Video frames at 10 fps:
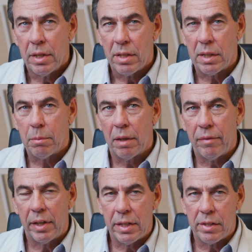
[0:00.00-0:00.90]
some
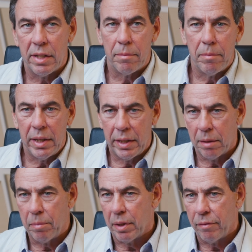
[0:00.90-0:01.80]
of it is the
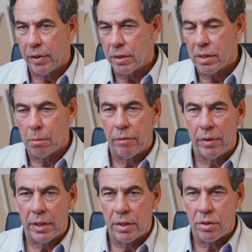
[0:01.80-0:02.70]
immediate benefit. Some
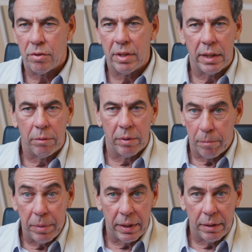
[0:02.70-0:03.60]
of it is getting rid
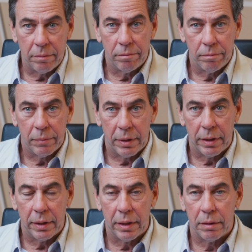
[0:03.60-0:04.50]
of pain, all
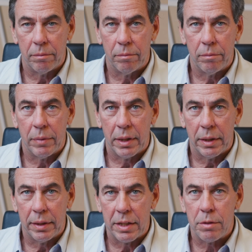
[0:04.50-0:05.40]
right?
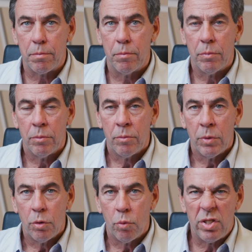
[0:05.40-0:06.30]
And that's,
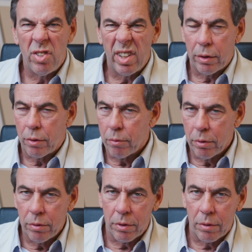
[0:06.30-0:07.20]
once you get
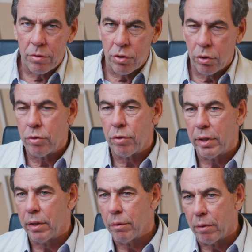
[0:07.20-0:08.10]
through the
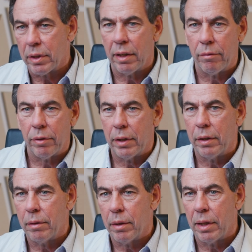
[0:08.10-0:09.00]
surgery and the
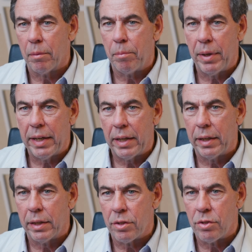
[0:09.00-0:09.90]
recovery,
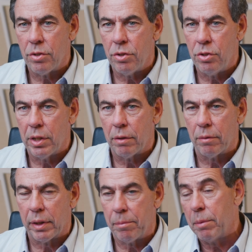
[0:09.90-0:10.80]
pain is
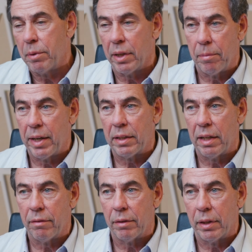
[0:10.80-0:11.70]
generally, people can get back
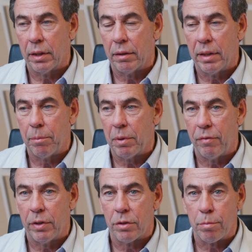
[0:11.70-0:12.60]
to having a hip
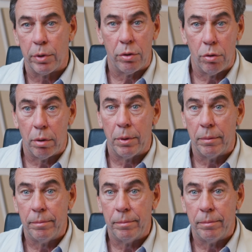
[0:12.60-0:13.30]
that feels pretty normal.